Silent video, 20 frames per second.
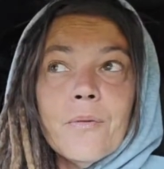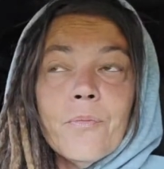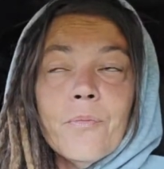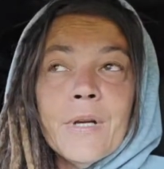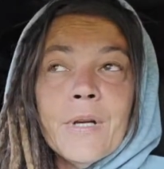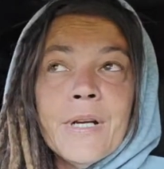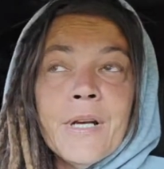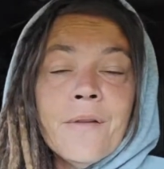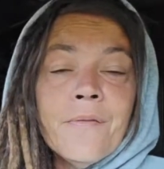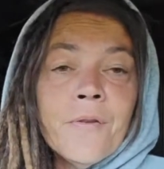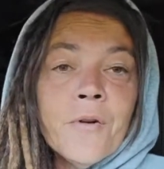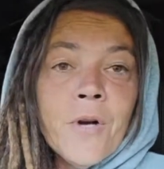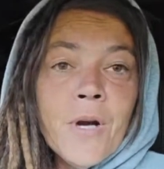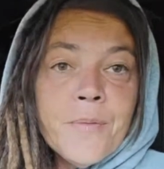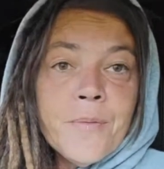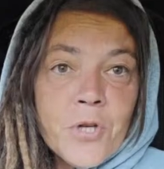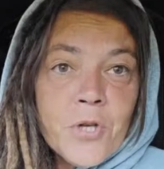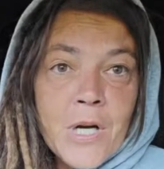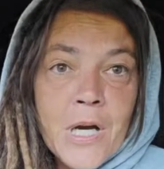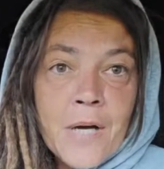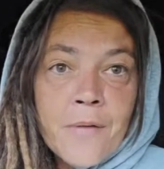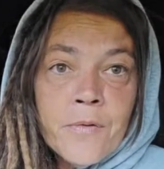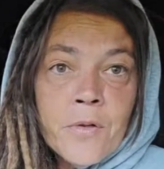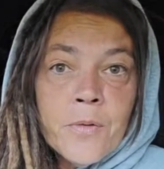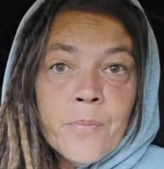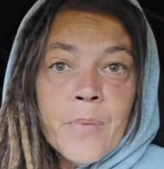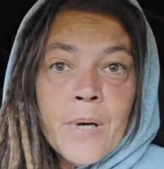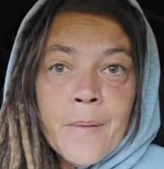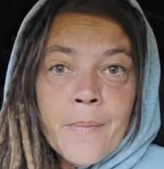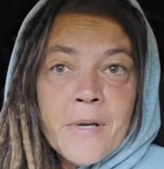whenever I'm
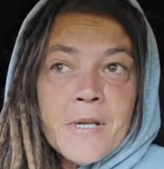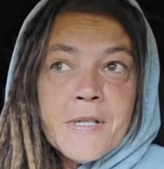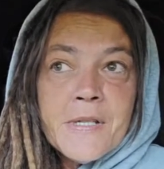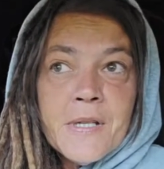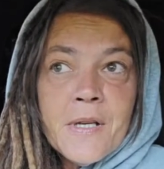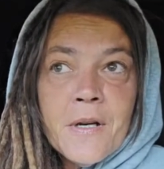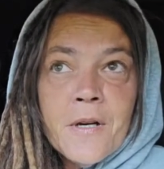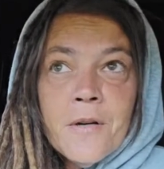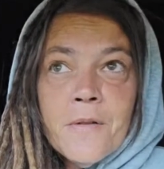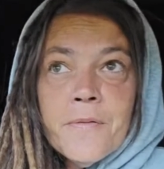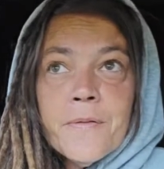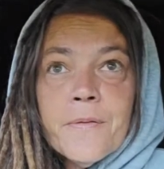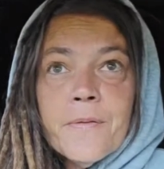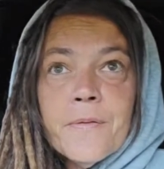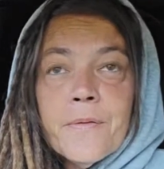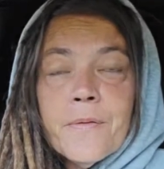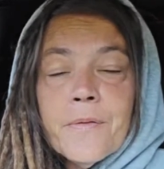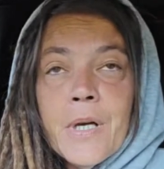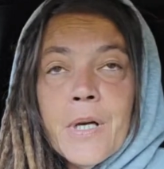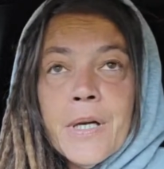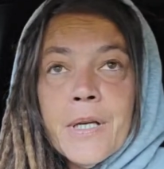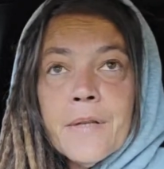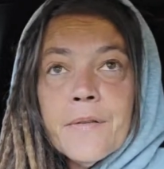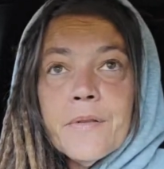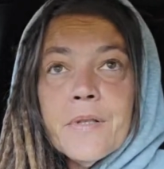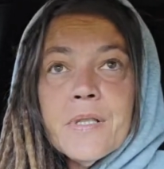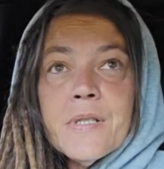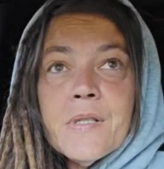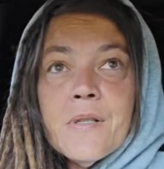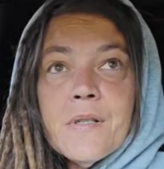traveling by myself, like
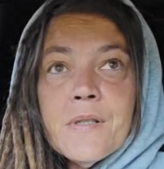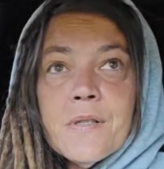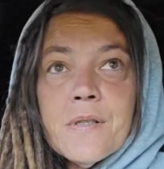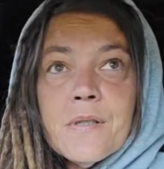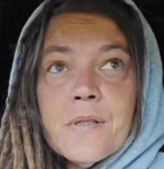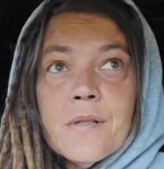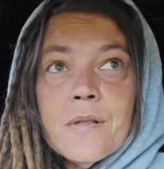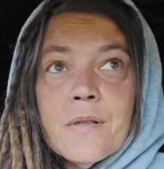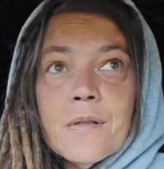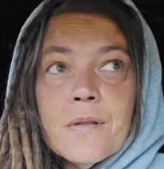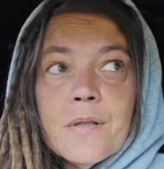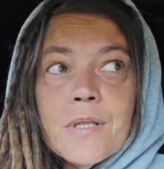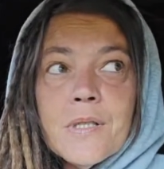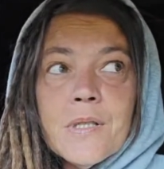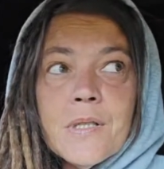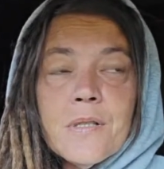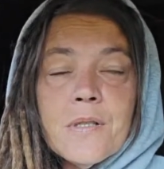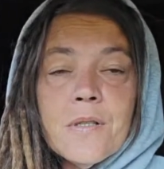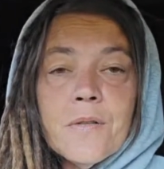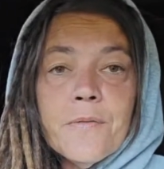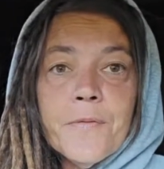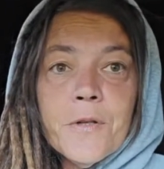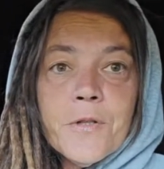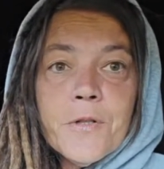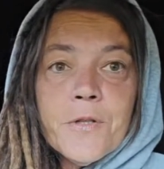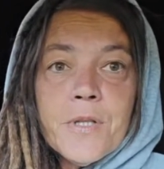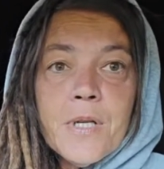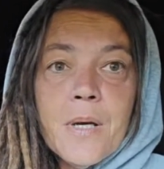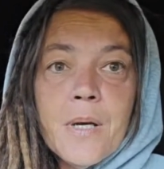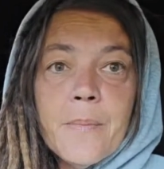this is the
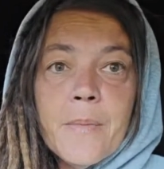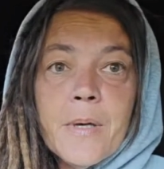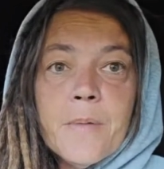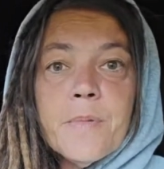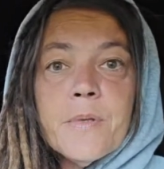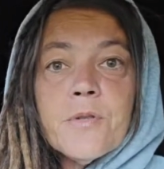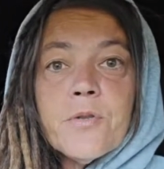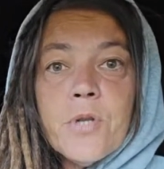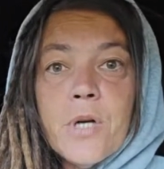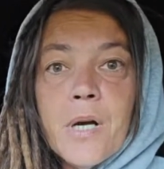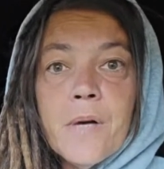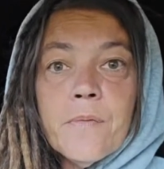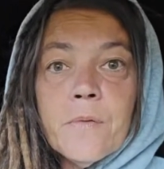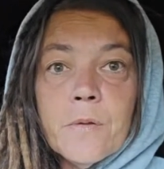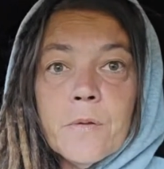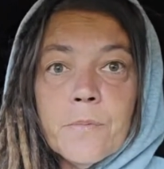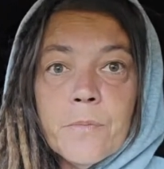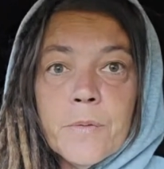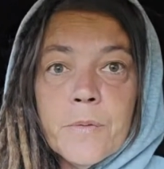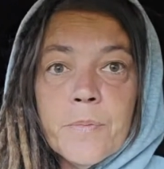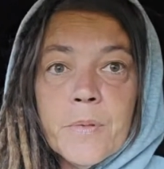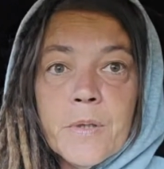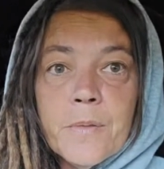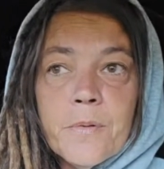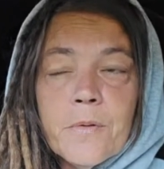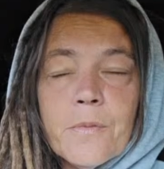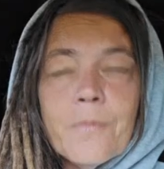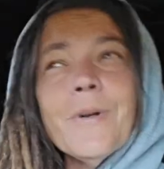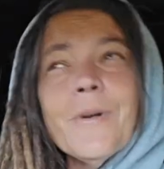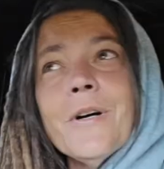first time I've been traveling with
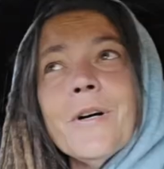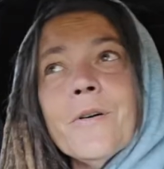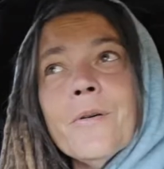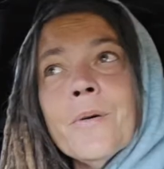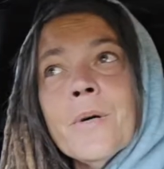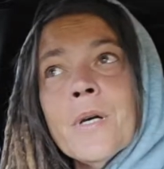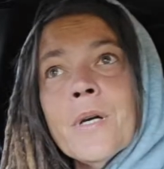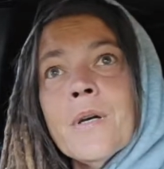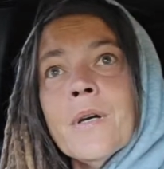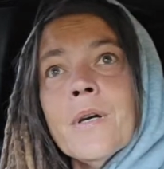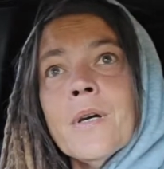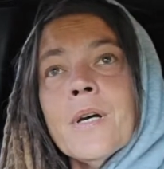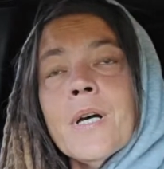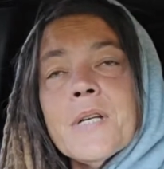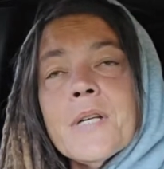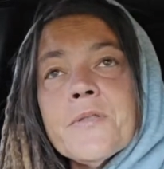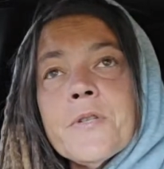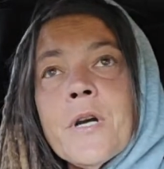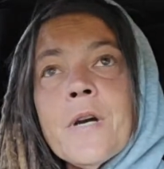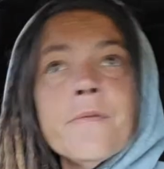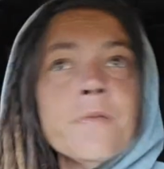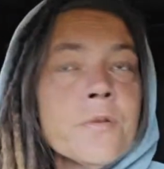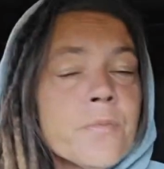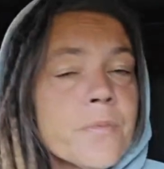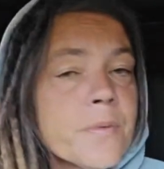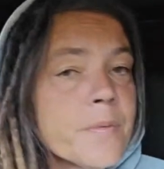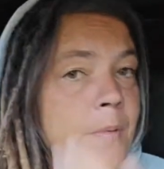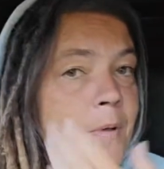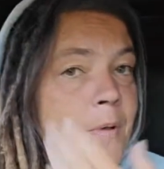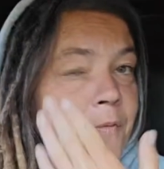people. Well, I traveled
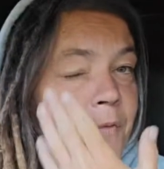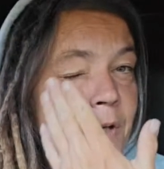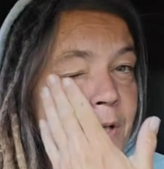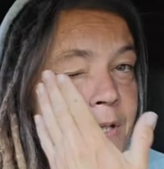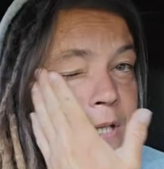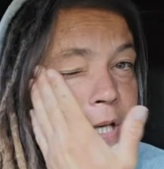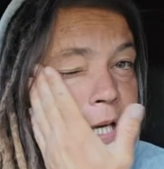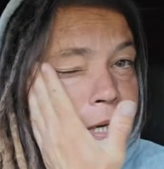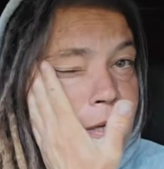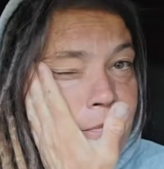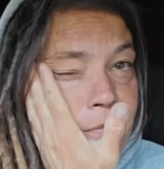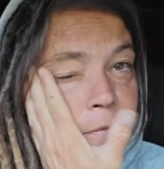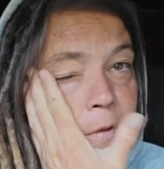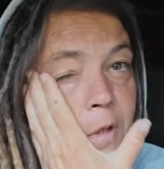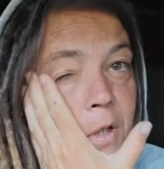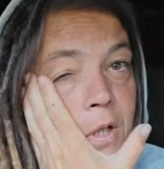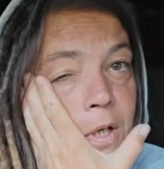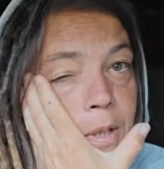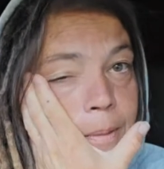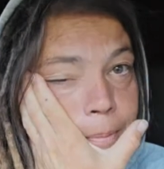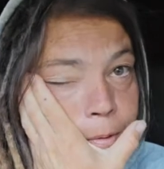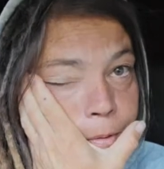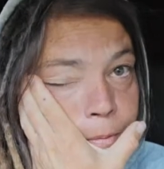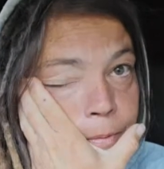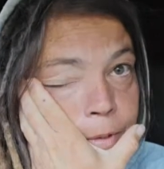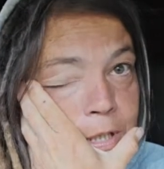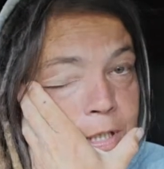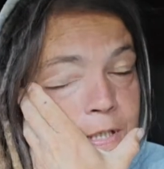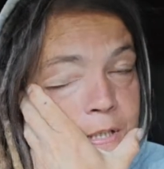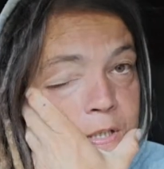with my friend Dave for a couple of
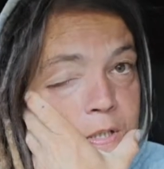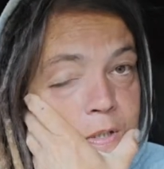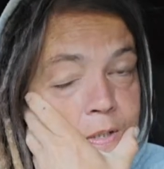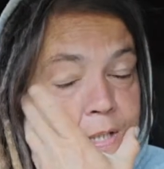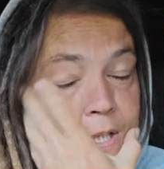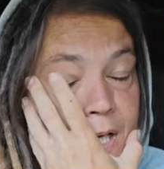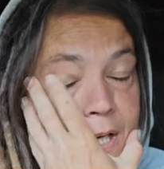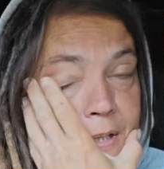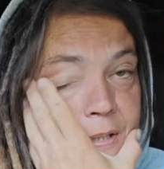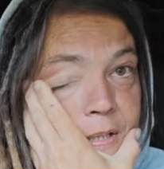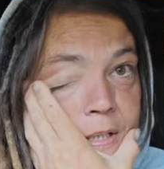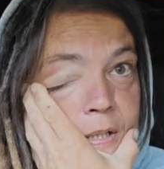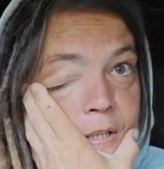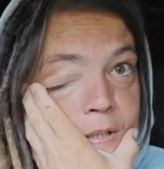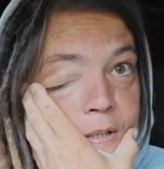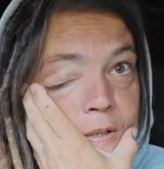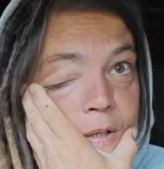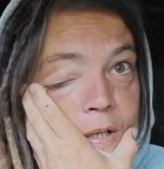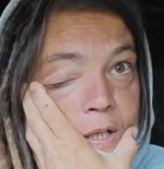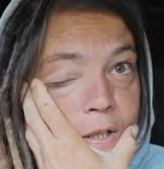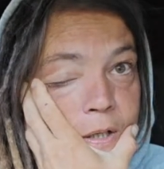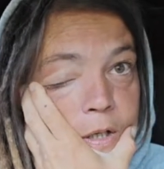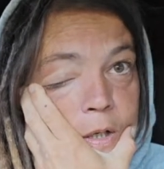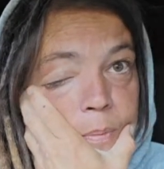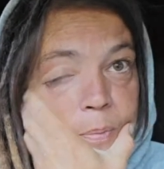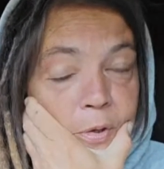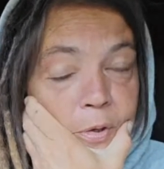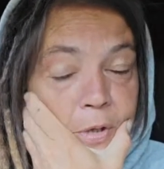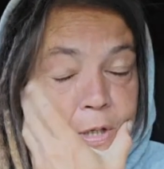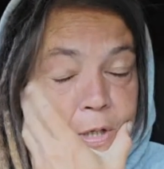weeks in Texas, like a
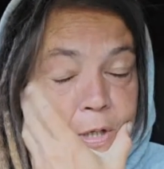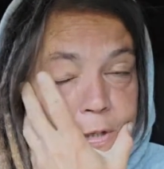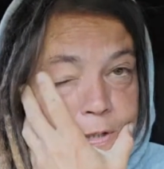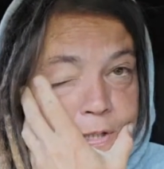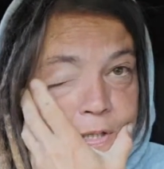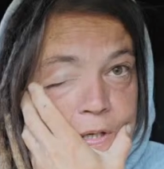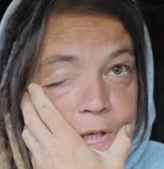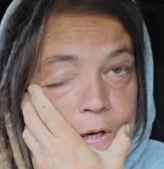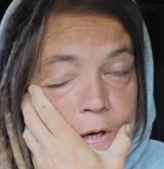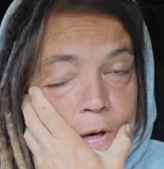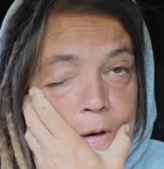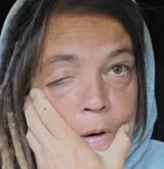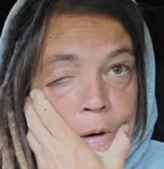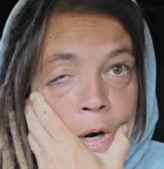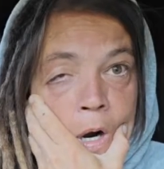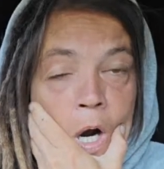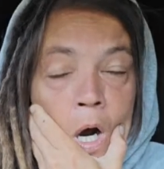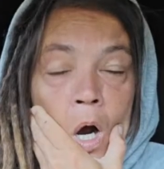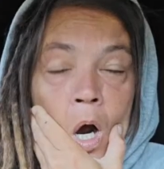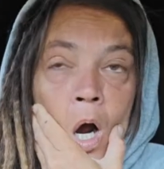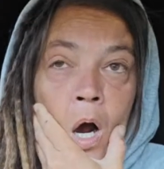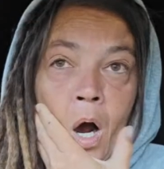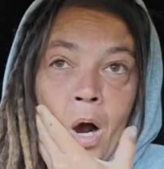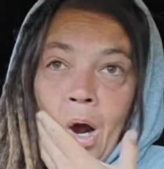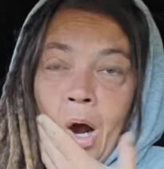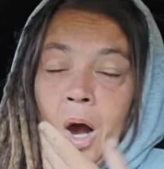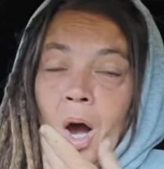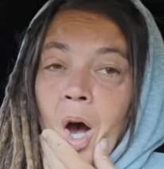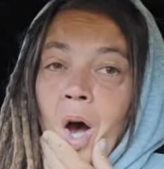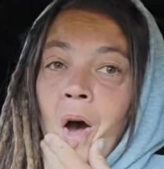couple of years ago.
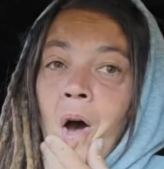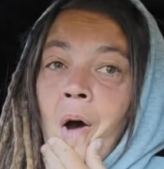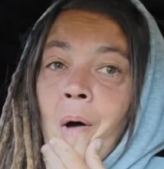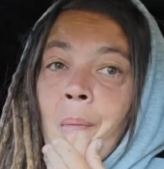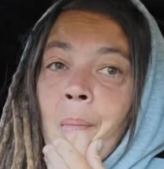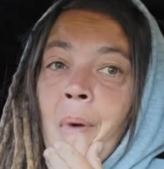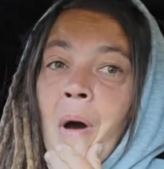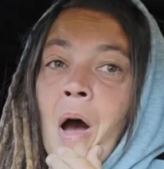Um,